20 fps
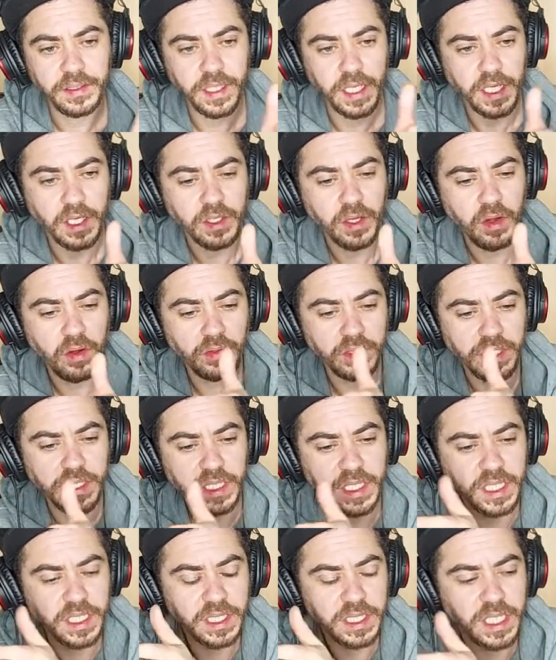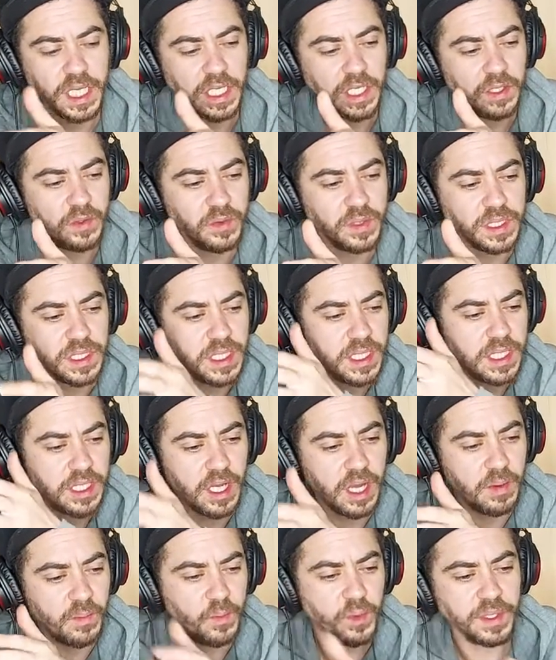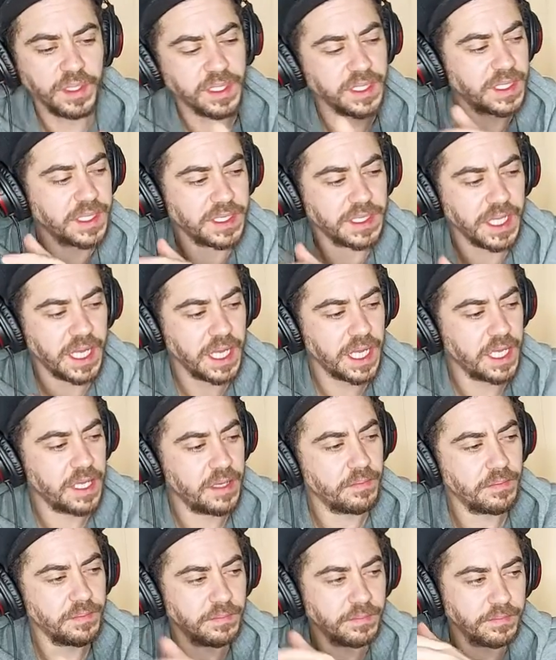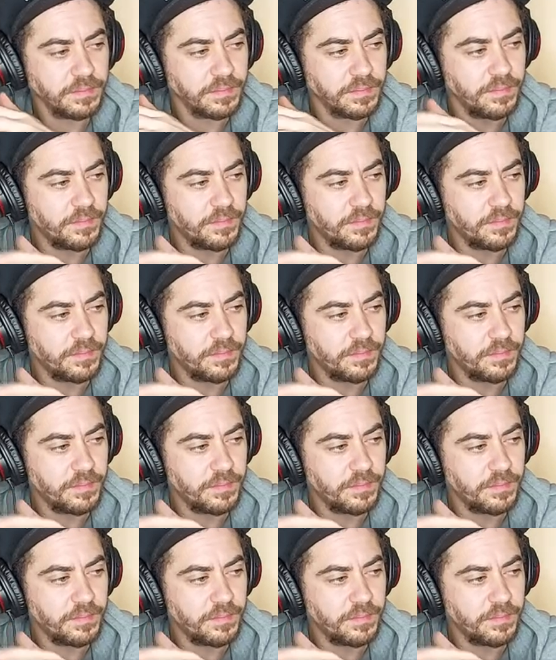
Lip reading: they don't just continuously come with the same